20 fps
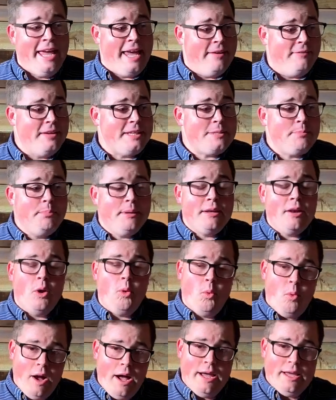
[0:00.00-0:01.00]
if it's been a
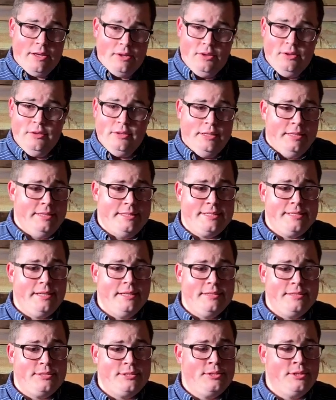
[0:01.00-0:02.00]
while
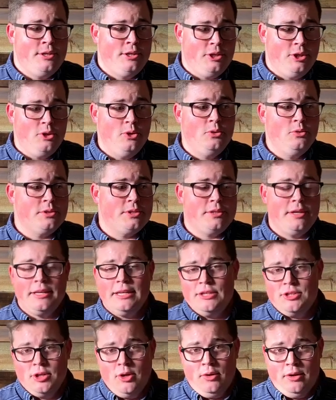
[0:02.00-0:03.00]
since you
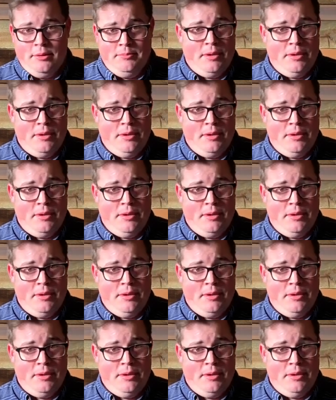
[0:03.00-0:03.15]
studied Jonah,